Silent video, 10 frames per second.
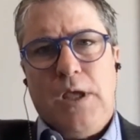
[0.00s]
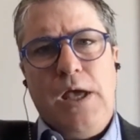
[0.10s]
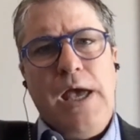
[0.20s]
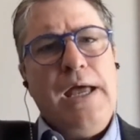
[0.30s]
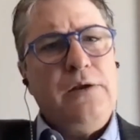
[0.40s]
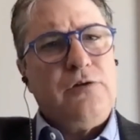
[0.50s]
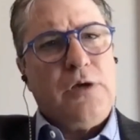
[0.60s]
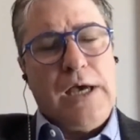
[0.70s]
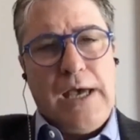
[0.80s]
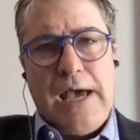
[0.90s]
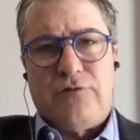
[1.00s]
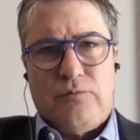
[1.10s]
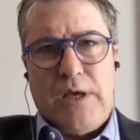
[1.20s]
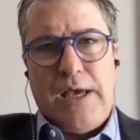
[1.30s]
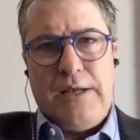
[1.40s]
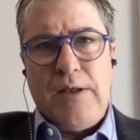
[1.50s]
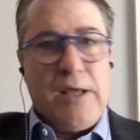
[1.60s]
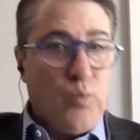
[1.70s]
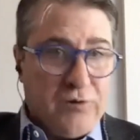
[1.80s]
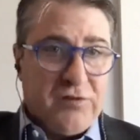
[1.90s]
And and
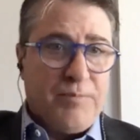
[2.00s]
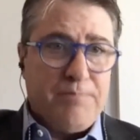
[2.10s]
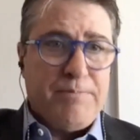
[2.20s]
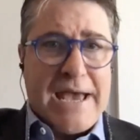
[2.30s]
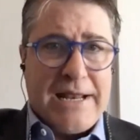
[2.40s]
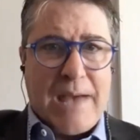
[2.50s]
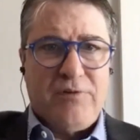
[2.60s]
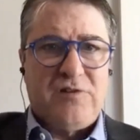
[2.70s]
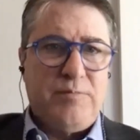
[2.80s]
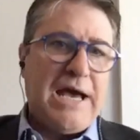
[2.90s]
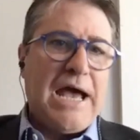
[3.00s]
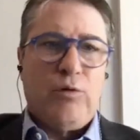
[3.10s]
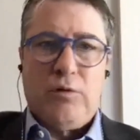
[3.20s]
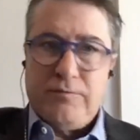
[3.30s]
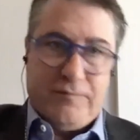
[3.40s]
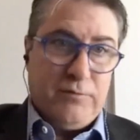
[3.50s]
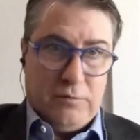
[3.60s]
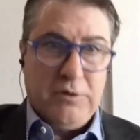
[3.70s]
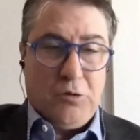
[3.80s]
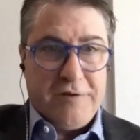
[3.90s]
then when something bad happens to me, I will
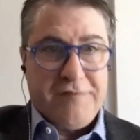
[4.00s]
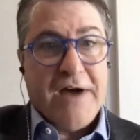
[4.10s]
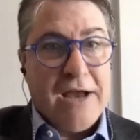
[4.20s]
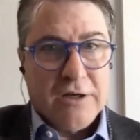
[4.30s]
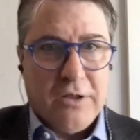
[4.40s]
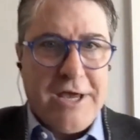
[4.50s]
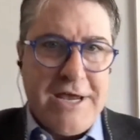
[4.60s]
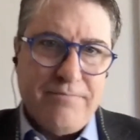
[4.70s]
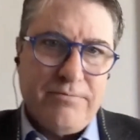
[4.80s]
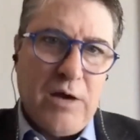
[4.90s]
literally file a claim.